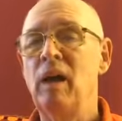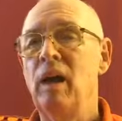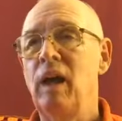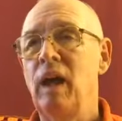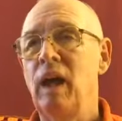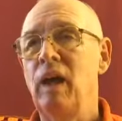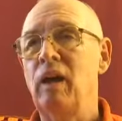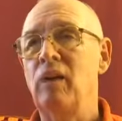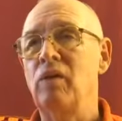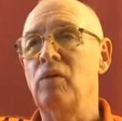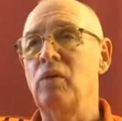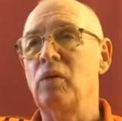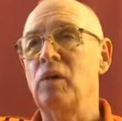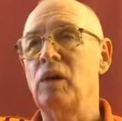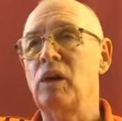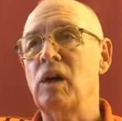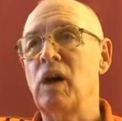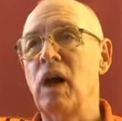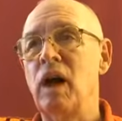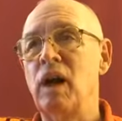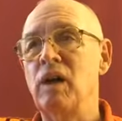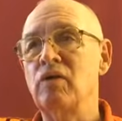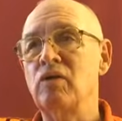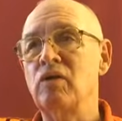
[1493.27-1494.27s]
And if we're
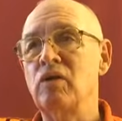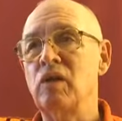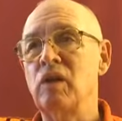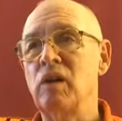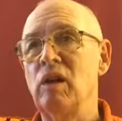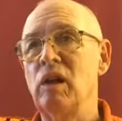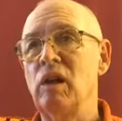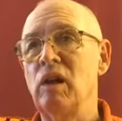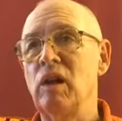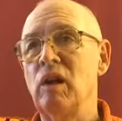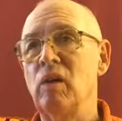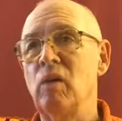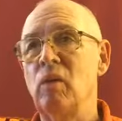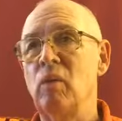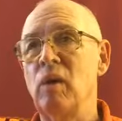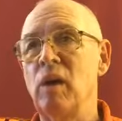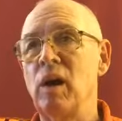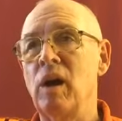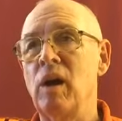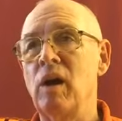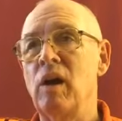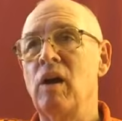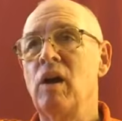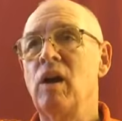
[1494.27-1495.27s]
constantly
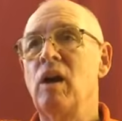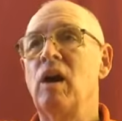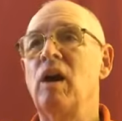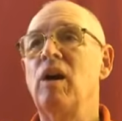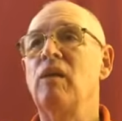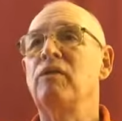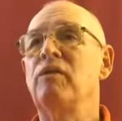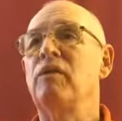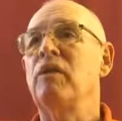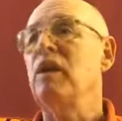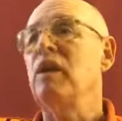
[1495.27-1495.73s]
aware of the